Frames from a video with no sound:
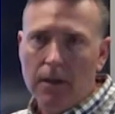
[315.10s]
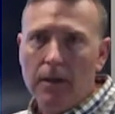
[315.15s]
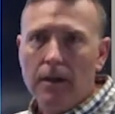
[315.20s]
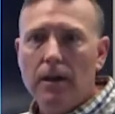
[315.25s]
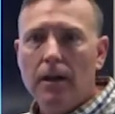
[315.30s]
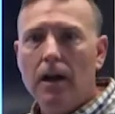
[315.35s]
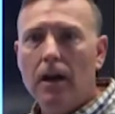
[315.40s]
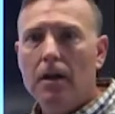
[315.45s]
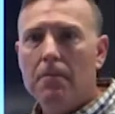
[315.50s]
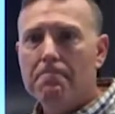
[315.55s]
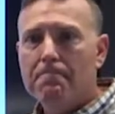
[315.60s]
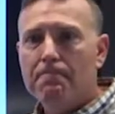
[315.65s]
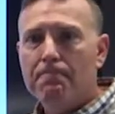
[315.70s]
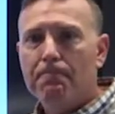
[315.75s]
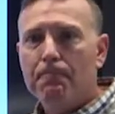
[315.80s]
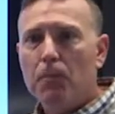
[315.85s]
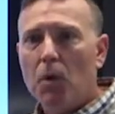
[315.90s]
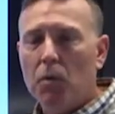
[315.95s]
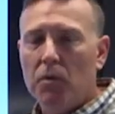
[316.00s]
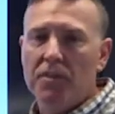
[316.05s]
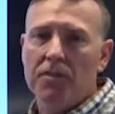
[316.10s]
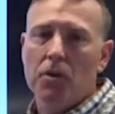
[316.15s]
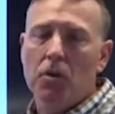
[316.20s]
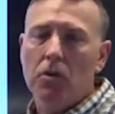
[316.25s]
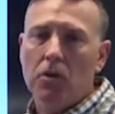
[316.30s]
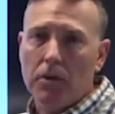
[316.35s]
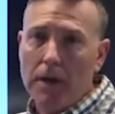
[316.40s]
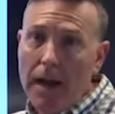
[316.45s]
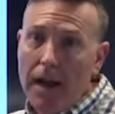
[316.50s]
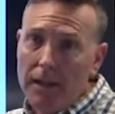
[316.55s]
with no
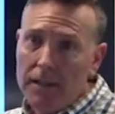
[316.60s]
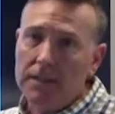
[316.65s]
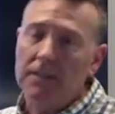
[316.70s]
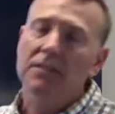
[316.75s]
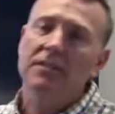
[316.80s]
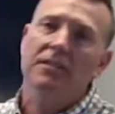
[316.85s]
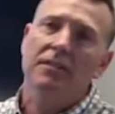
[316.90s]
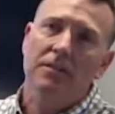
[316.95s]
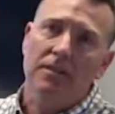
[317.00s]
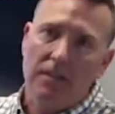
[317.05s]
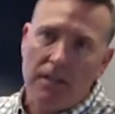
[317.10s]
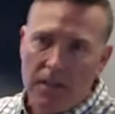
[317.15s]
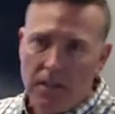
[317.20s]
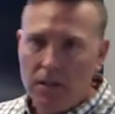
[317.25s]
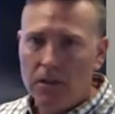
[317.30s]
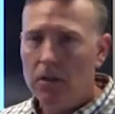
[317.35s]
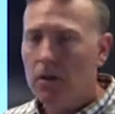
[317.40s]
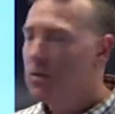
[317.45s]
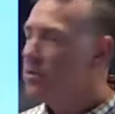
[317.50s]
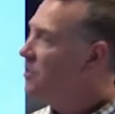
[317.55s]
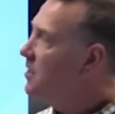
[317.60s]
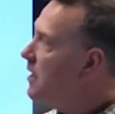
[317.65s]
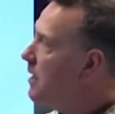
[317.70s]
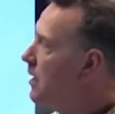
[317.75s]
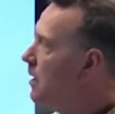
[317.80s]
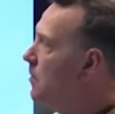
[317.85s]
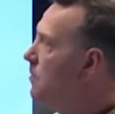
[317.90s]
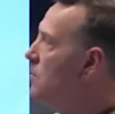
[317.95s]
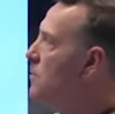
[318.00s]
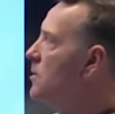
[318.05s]
cracks, no
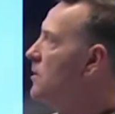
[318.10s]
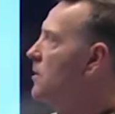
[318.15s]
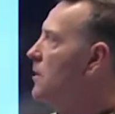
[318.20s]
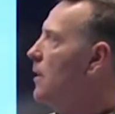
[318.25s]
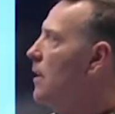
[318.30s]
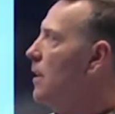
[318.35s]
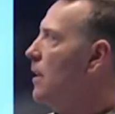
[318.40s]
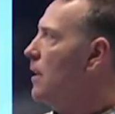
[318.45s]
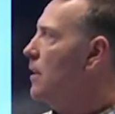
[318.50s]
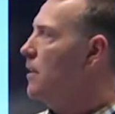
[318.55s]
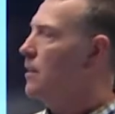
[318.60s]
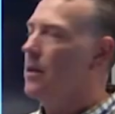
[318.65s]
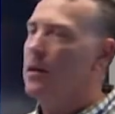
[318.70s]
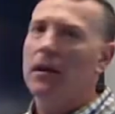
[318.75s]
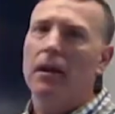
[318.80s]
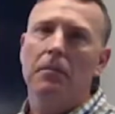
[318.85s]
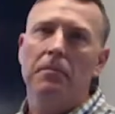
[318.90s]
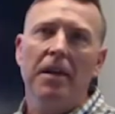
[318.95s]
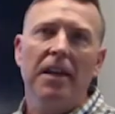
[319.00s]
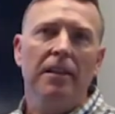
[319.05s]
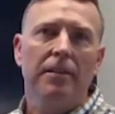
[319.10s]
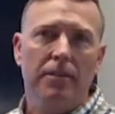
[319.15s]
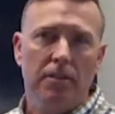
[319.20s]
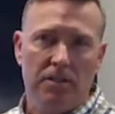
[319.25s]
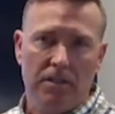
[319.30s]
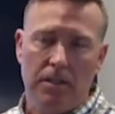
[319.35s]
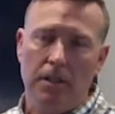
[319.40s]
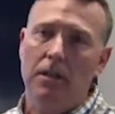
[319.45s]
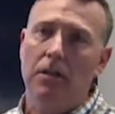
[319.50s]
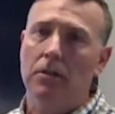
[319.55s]
seams, and make
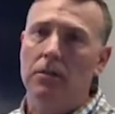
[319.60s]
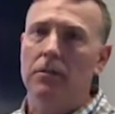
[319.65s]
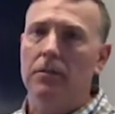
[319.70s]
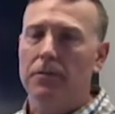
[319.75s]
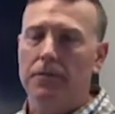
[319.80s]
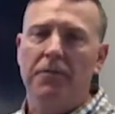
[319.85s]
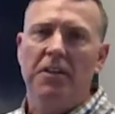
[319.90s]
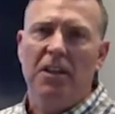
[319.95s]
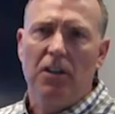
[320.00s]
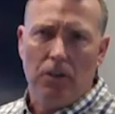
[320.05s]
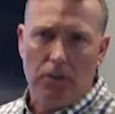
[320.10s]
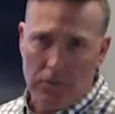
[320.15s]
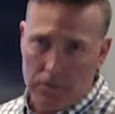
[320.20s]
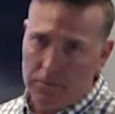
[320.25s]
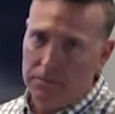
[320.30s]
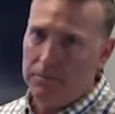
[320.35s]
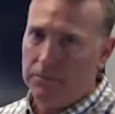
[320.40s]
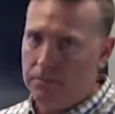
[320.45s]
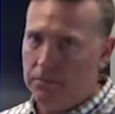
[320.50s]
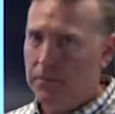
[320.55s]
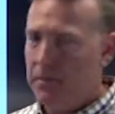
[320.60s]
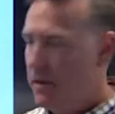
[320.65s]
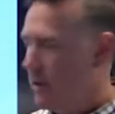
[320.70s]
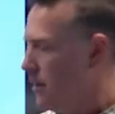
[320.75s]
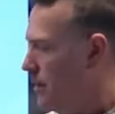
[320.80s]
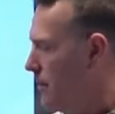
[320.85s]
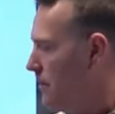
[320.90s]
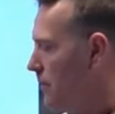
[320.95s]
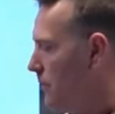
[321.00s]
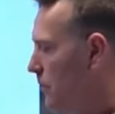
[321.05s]
this seal feel
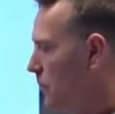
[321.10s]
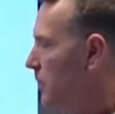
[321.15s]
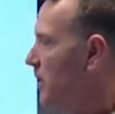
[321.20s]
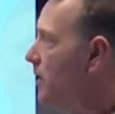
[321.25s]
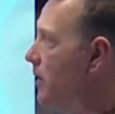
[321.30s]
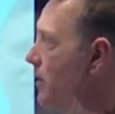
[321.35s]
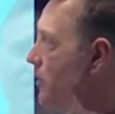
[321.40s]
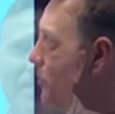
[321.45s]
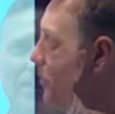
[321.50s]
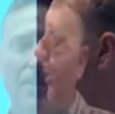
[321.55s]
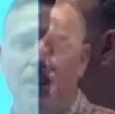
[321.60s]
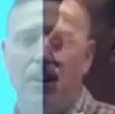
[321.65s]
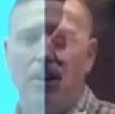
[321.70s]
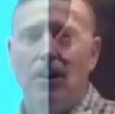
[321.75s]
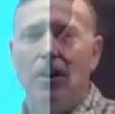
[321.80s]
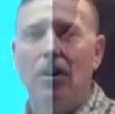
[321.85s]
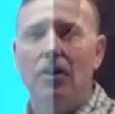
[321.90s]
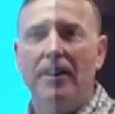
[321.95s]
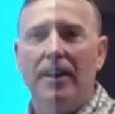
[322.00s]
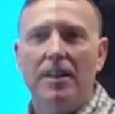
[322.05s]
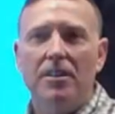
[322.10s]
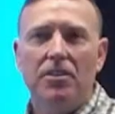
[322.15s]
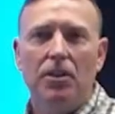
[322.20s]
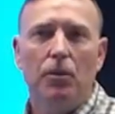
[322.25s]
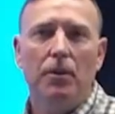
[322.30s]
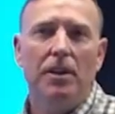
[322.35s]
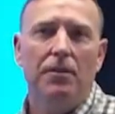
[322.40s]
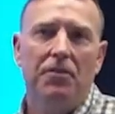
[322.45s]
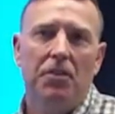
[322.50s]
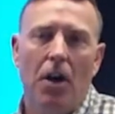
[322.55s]
real. Okay, so
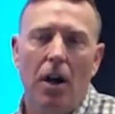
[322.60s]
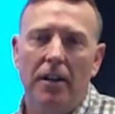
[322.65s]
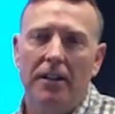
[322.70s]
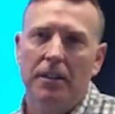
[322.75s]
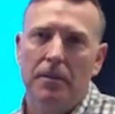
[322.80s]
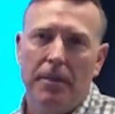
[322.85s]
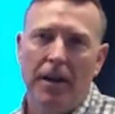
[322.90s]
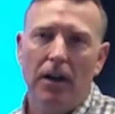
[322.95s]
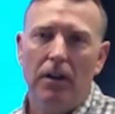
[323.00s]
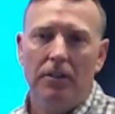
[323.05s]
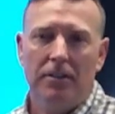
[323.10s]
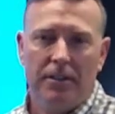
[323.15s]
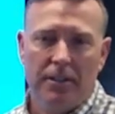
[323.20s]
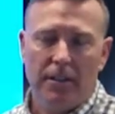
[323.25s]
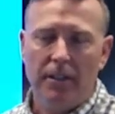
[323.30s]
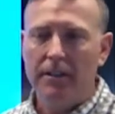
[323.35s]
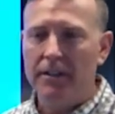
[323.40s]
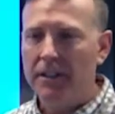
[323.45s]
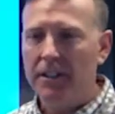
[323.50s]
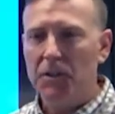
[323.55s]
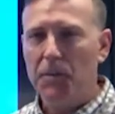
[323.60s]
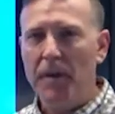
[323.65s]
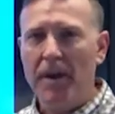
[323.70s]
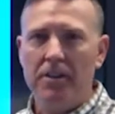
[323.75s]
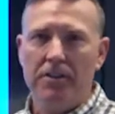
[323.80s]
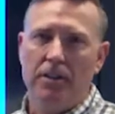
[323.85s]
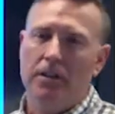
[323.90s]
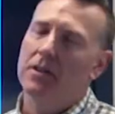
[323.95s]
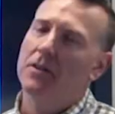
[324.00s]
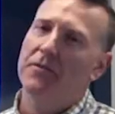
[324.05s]
we've talked about the
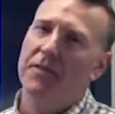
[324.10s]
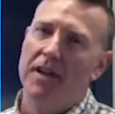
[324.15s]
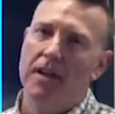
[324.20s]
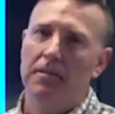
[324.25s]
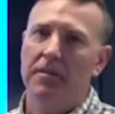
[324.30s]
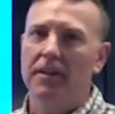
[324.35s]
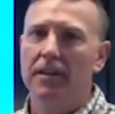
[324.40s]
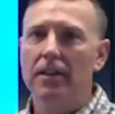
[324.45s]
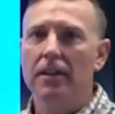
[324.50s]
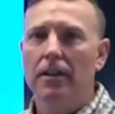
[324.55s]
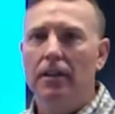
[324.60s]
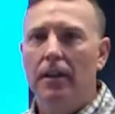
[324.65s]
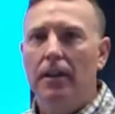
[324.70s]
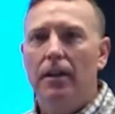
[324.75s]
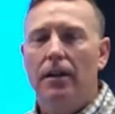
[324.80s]
expansion of the family.